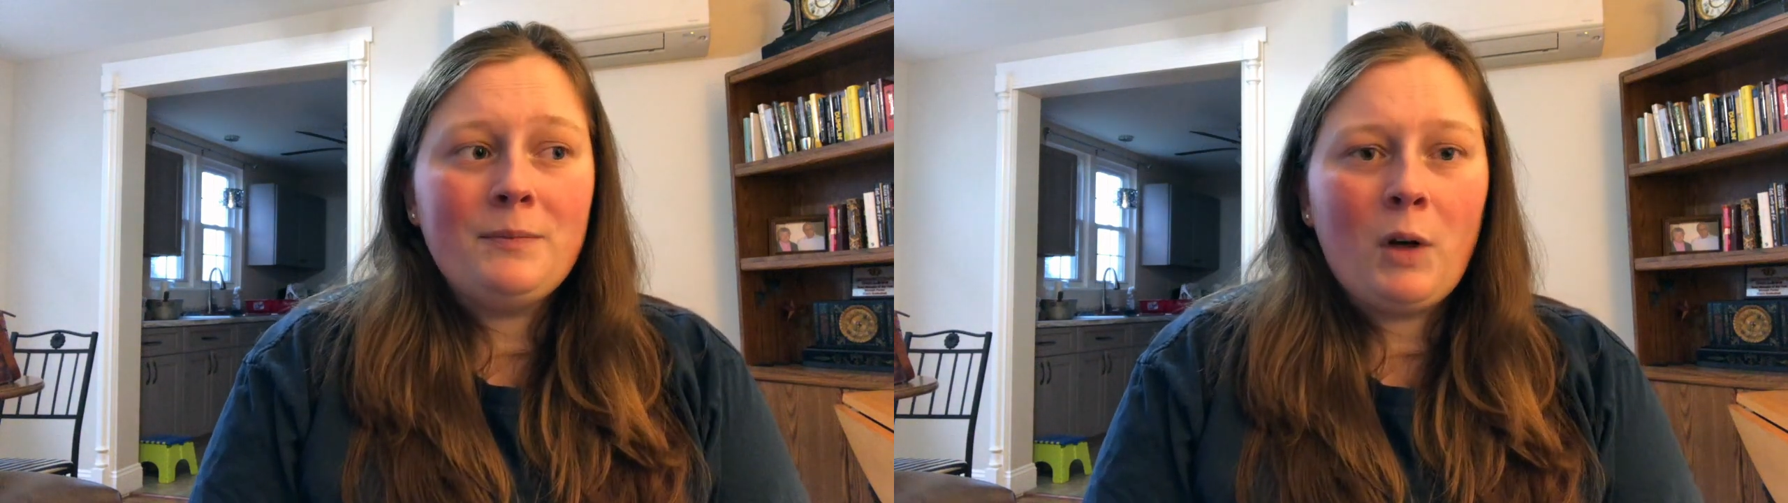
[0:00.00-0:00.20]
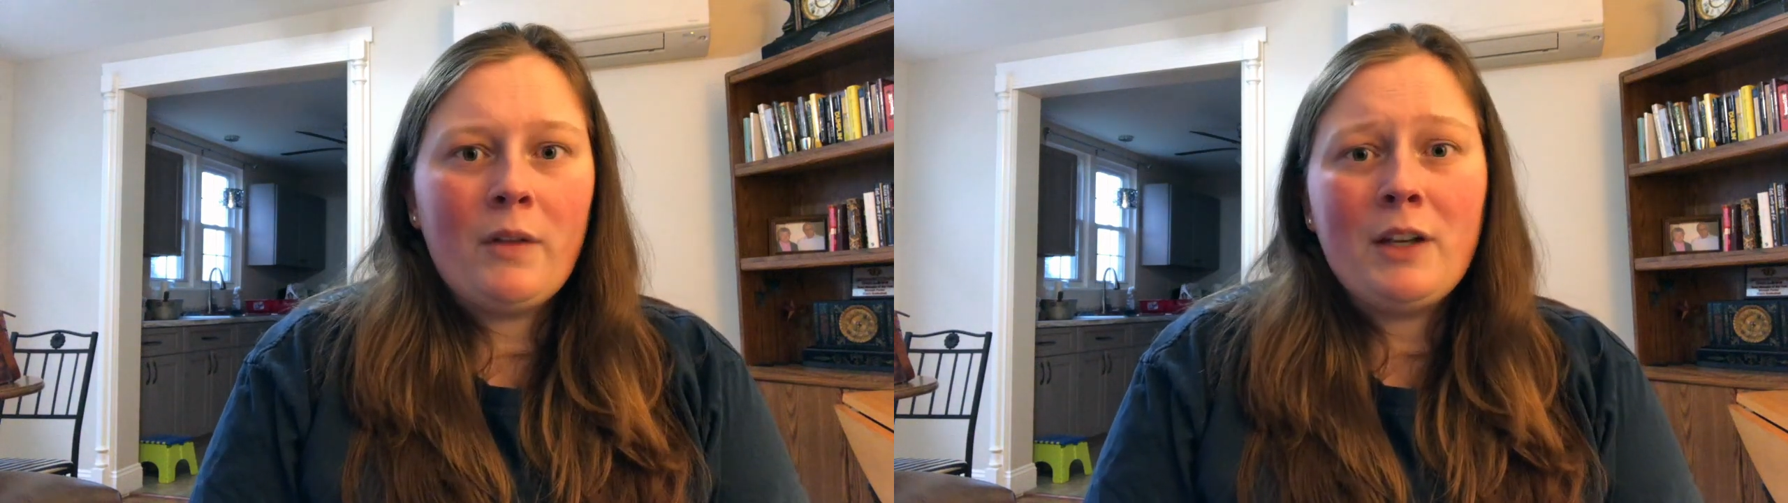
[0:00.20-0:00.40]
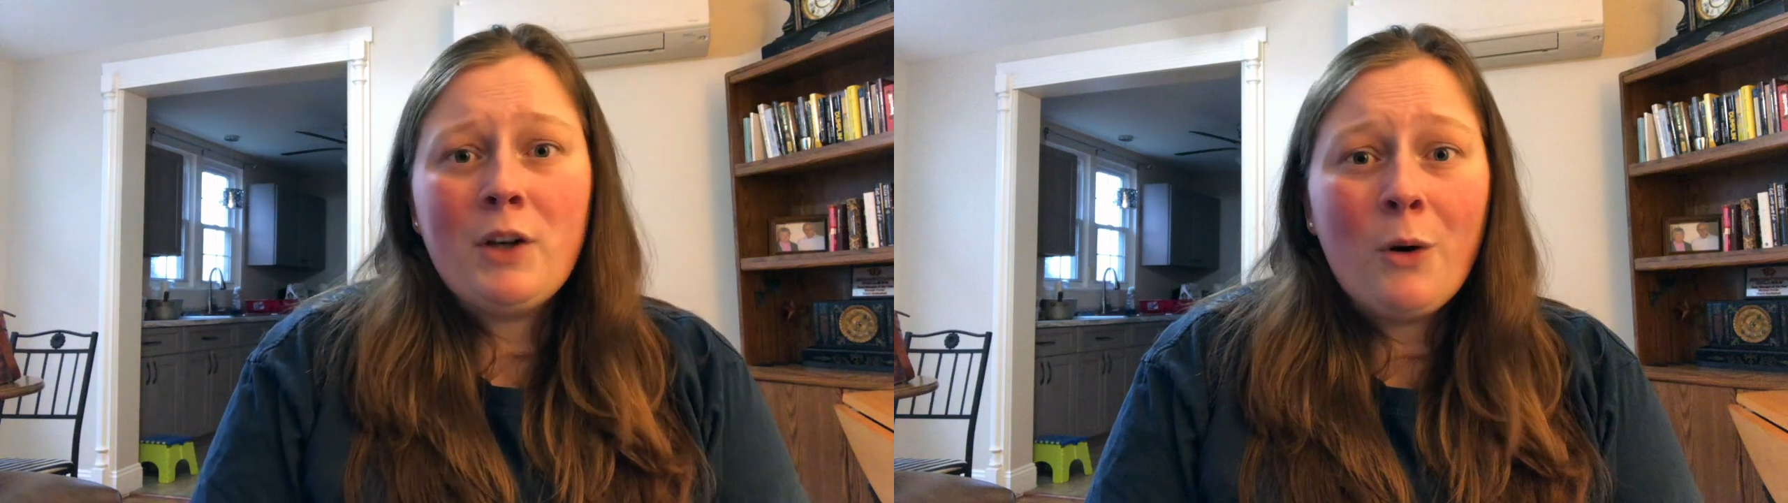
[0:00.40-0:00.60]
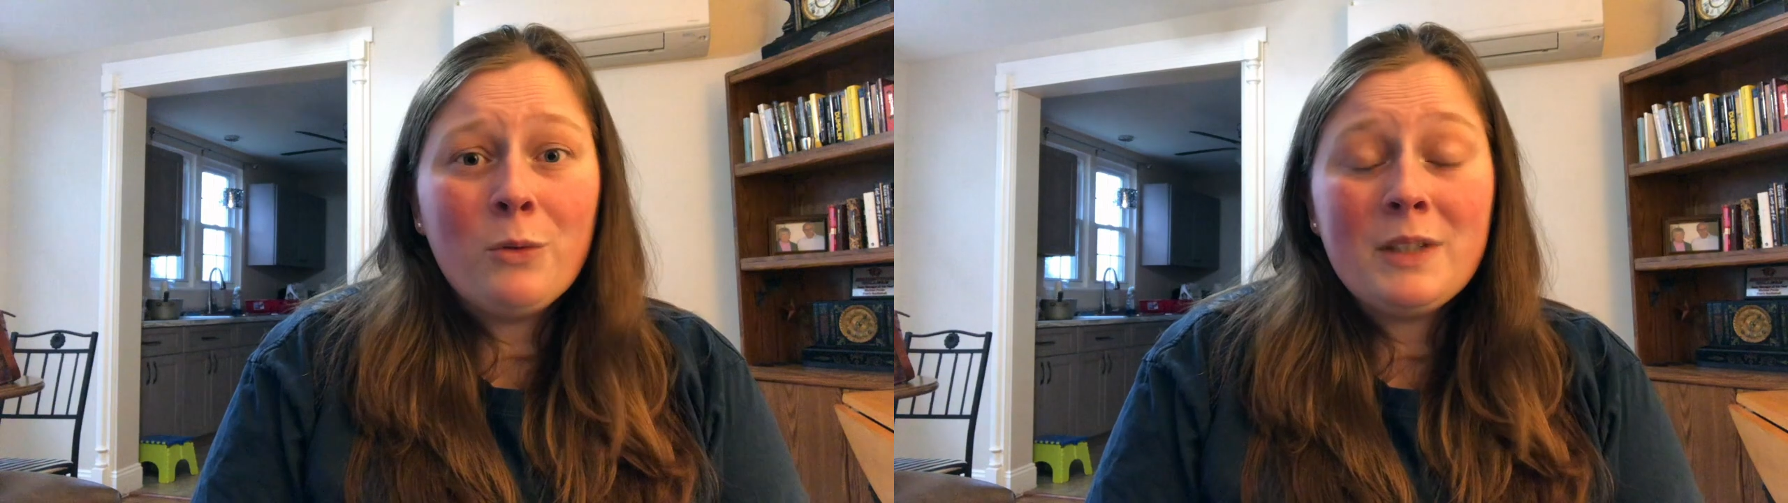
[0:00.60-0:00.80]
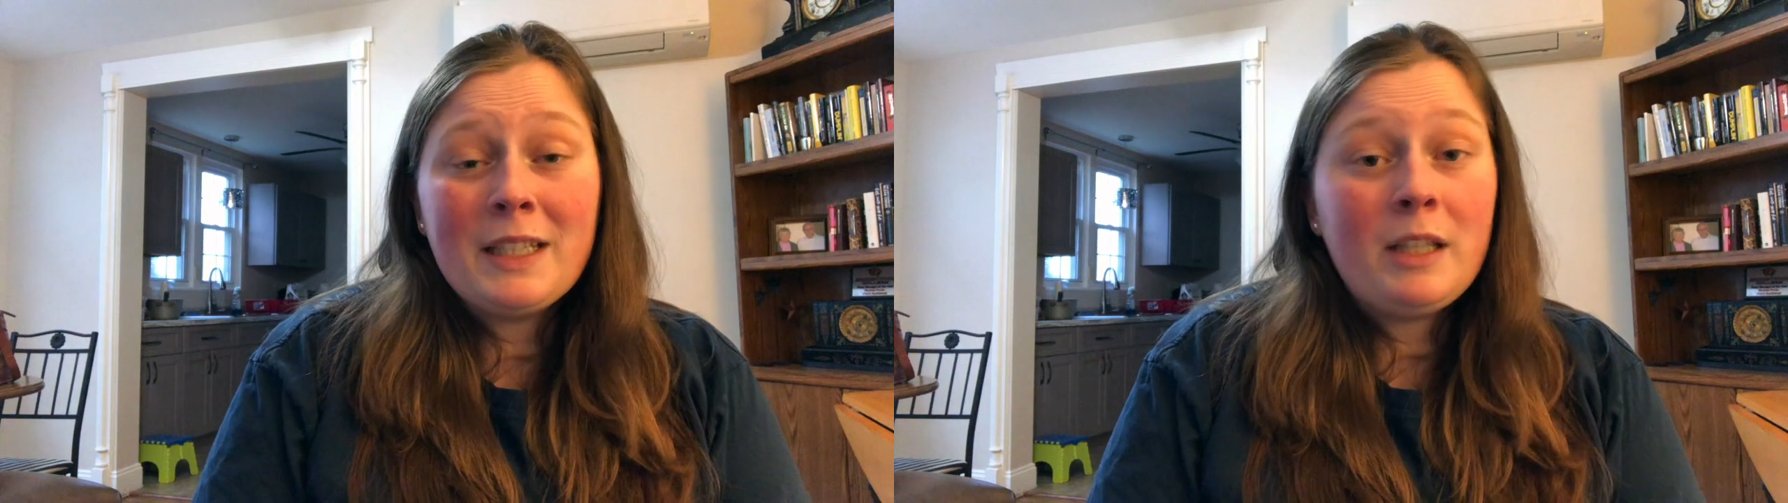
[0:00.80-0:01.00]
Are they
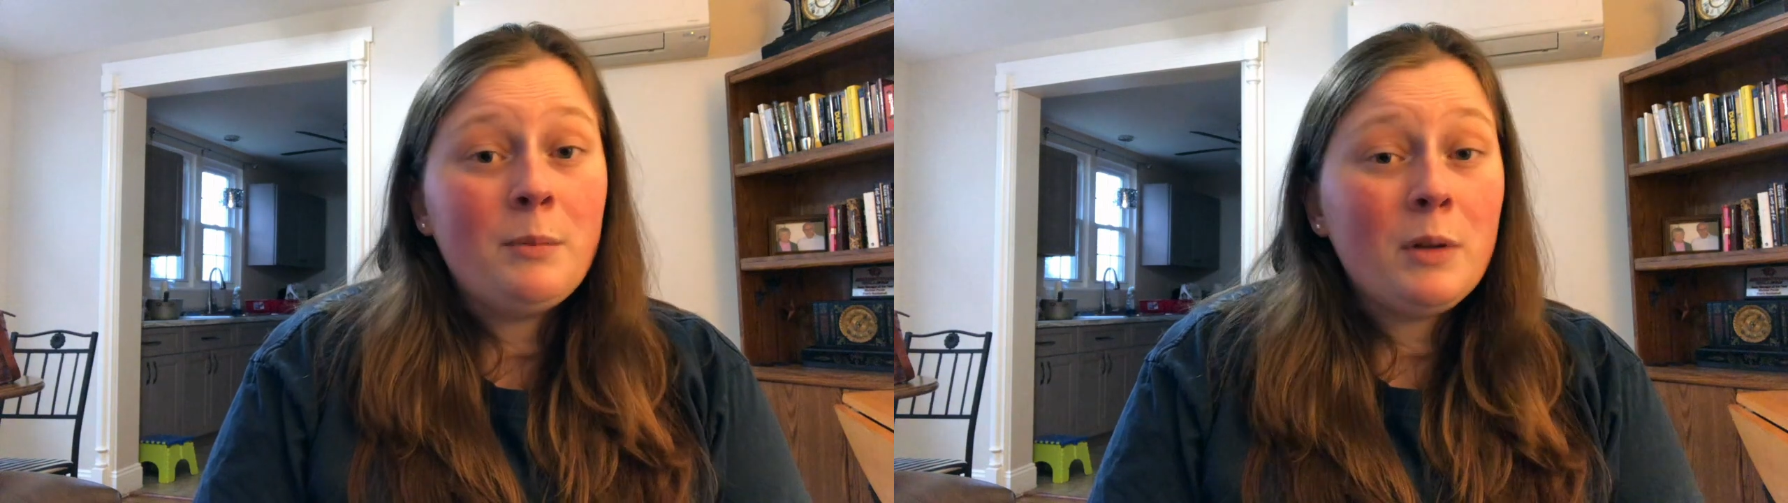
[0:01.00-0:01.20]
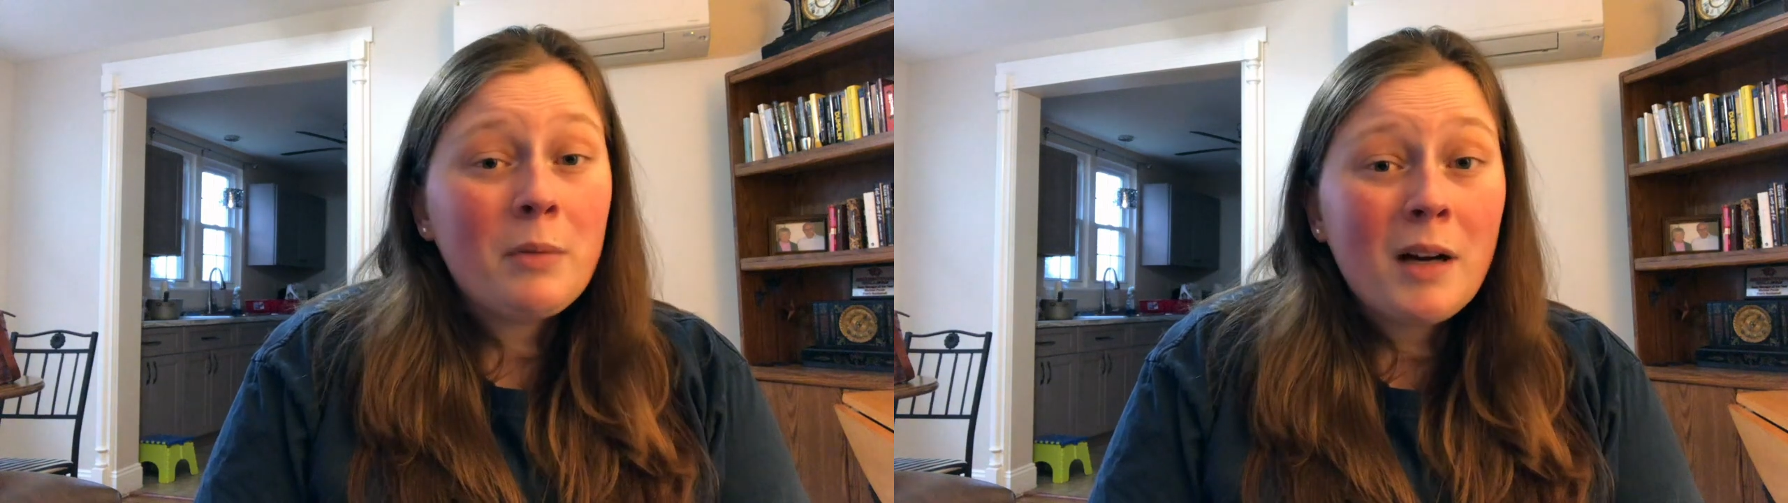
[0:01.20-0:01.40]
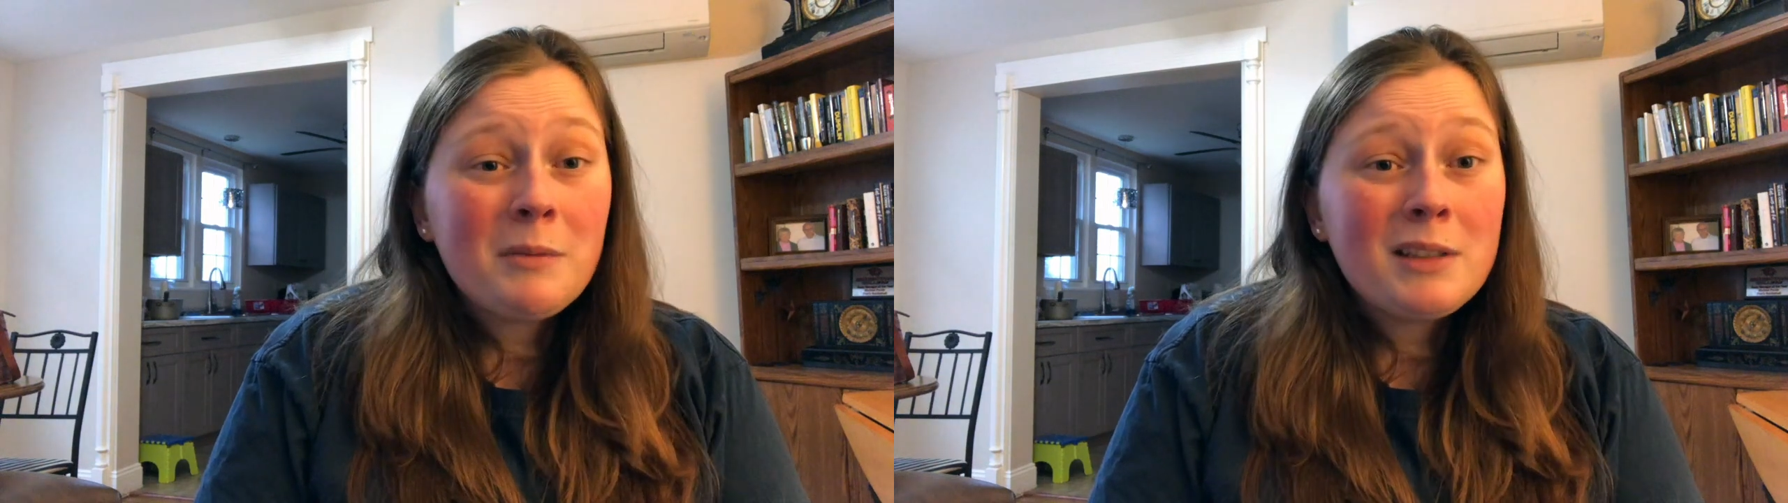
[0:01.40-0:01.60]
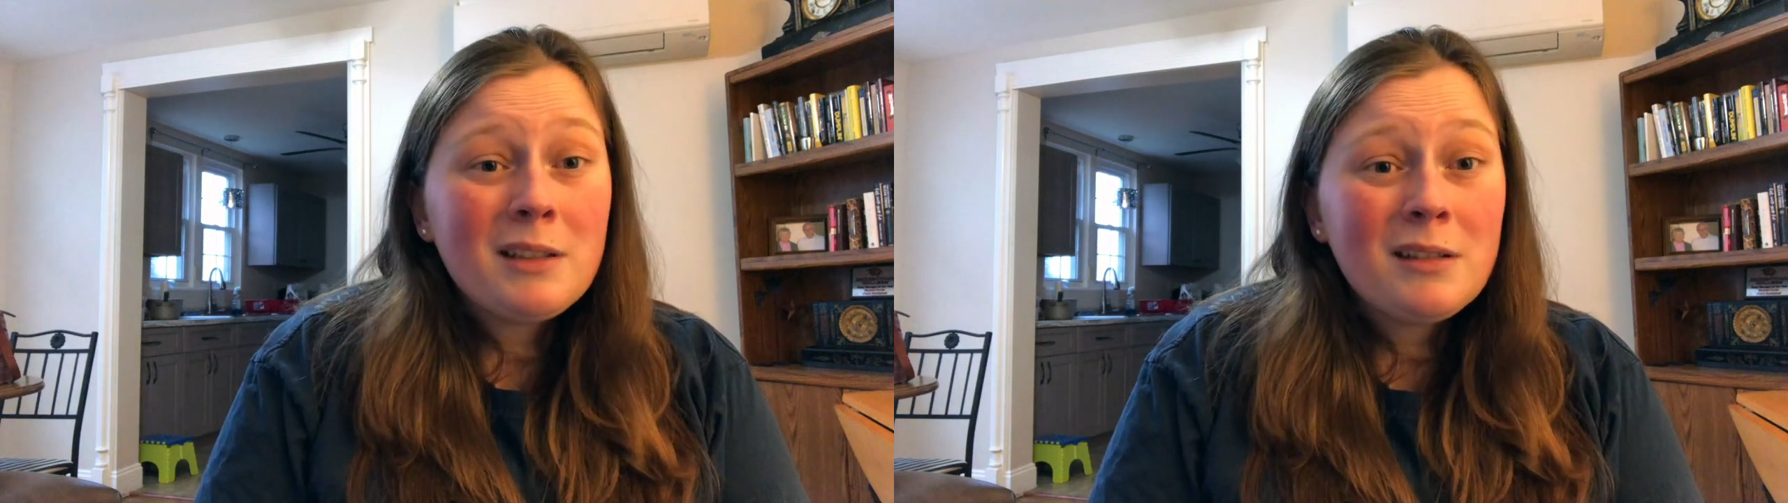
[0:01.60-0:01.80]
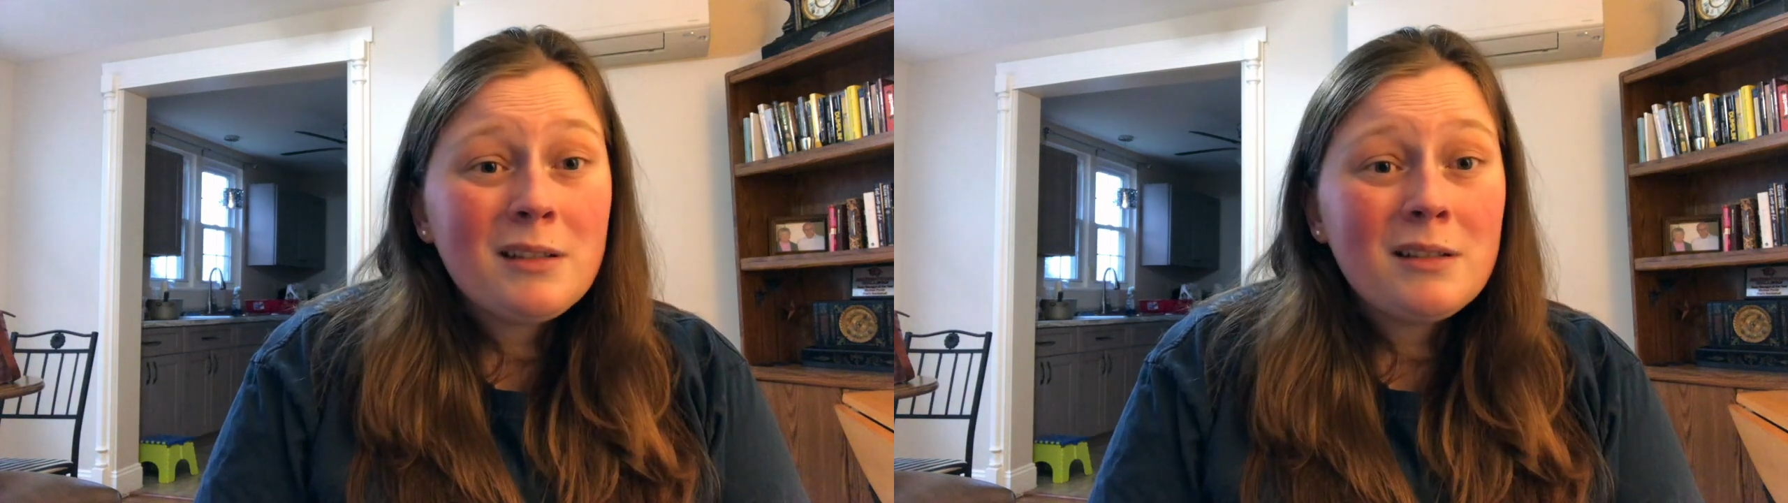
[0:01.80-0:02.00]
known to keep their
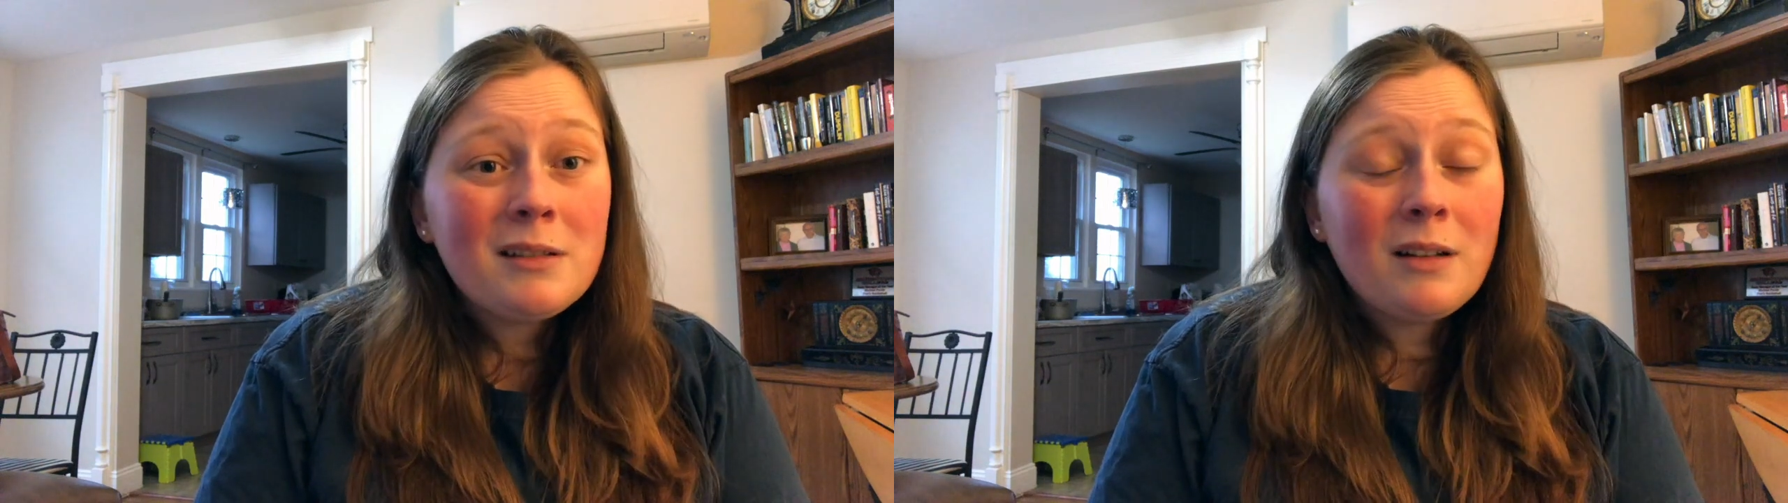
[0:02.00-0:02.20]
promises?